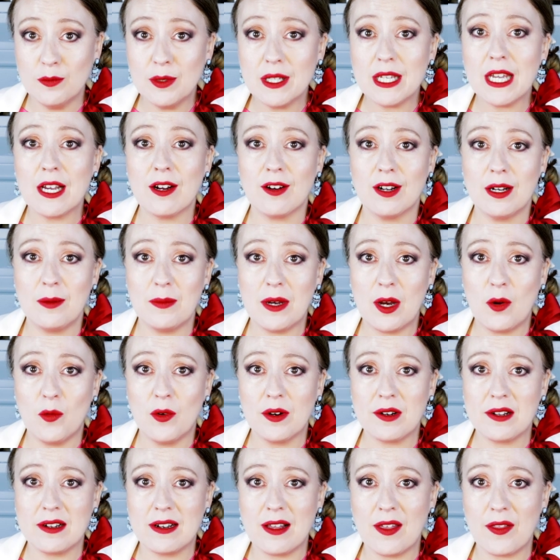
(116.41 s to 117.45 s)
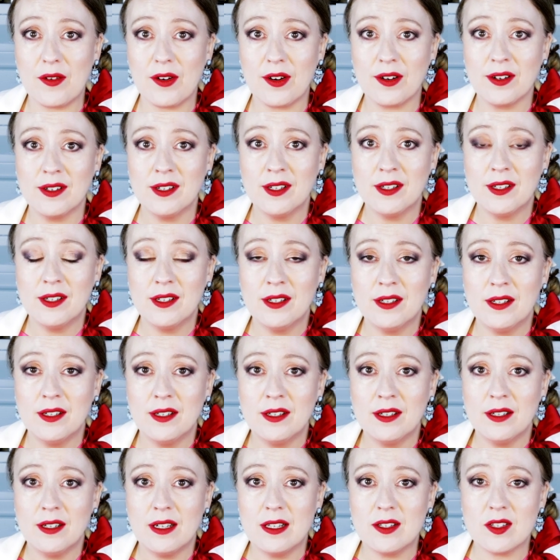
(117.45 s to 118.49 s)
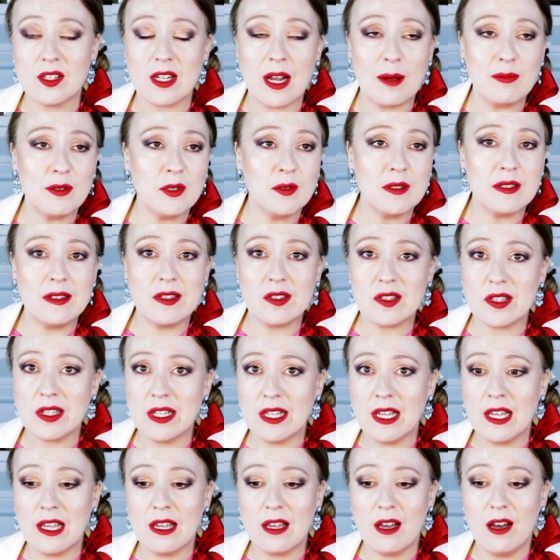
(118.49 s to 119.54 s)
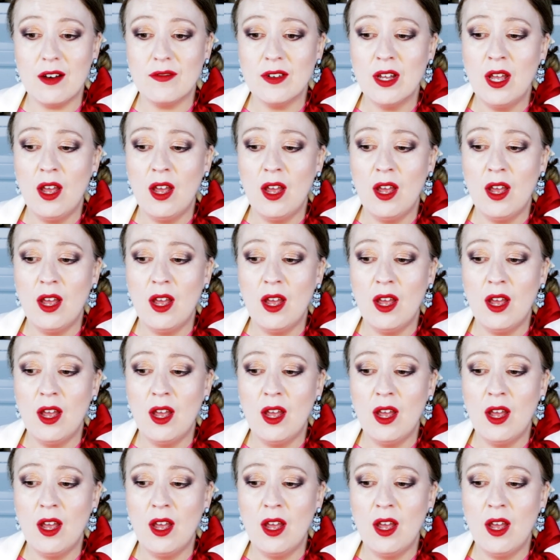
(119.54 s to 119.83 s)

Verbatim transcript: be caring about one another, and stop doing this thing of,